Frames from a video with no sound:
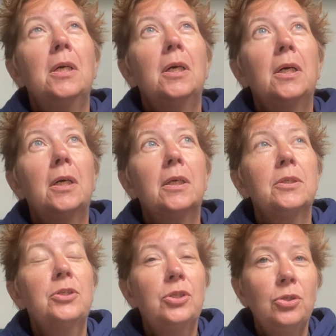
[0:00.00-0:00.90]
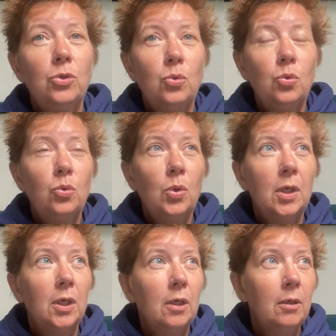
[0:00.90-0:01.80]
uh, to
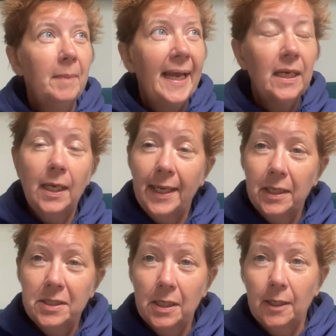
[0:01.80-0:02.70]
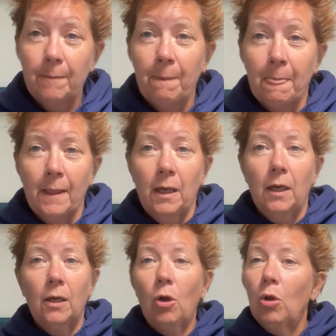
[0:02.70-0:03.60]
um, Atlanta
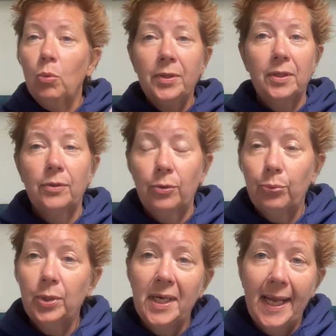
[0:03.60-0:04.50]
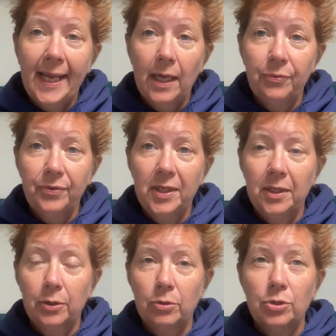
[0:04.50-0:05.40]
uh, all within three and a half
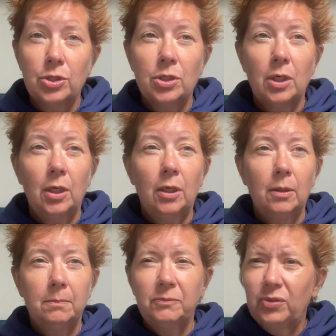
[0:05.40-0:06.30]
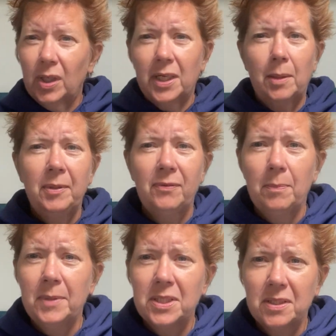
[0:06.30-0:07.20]
years. Um, feel like I'm
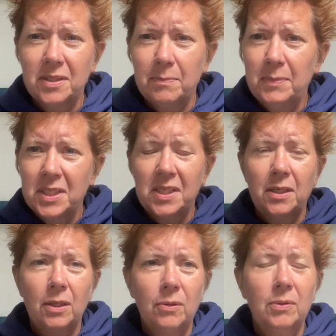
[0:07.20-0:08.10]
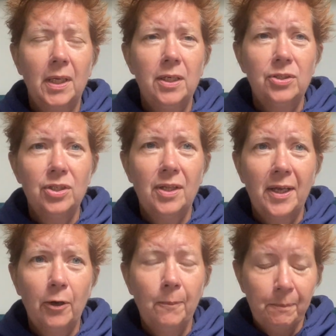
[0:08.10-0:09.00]
even missing missing a location
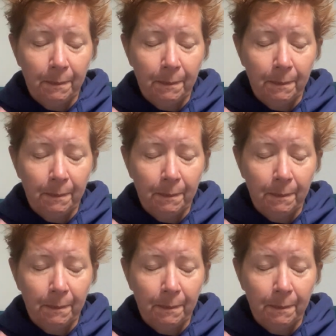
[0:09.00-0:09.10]
there,